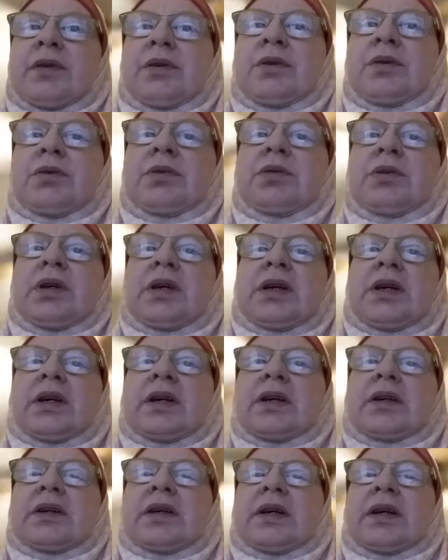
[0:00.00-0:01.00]
who
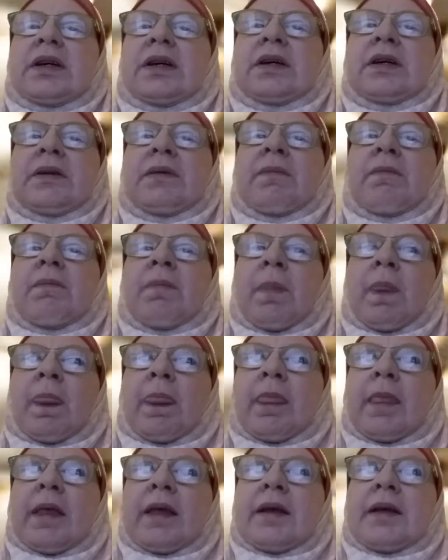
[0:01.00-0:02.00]
are
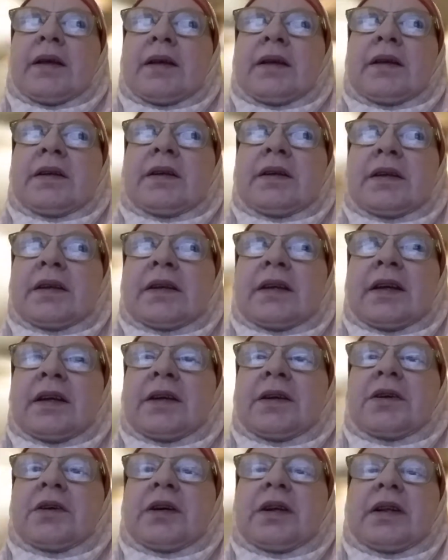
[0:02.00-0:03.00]

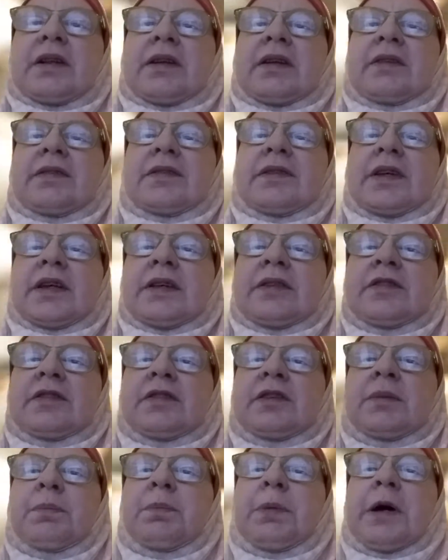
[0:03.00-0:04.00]
getting good at these things,
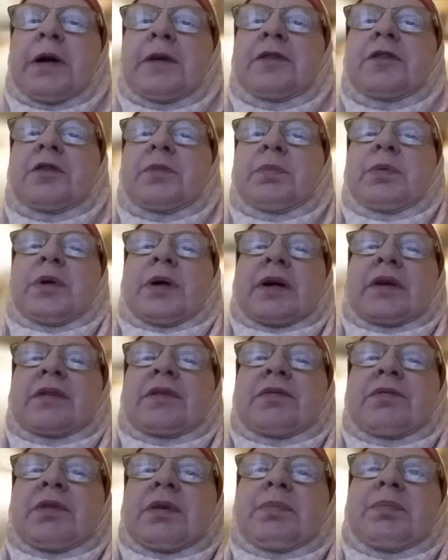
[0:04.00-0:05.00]
puzzle
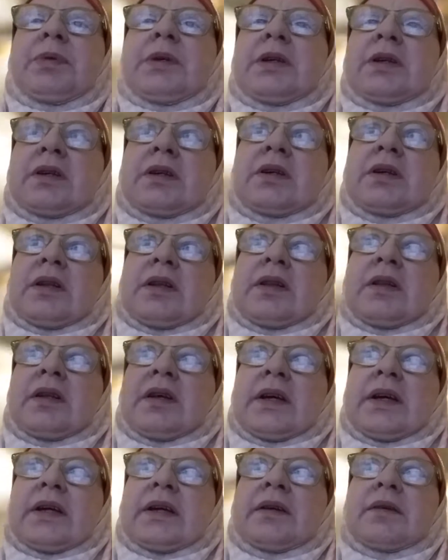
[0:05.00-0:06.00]
books would be a good
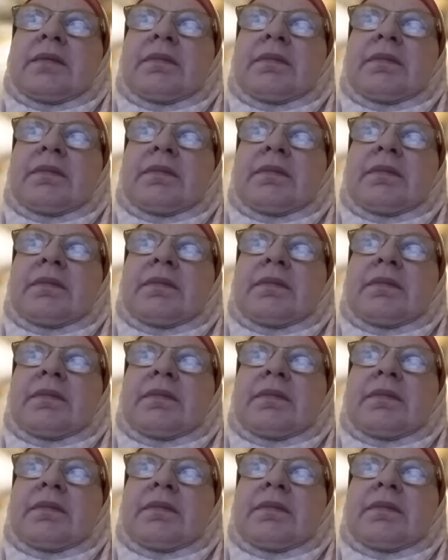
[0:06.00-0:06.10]
thing.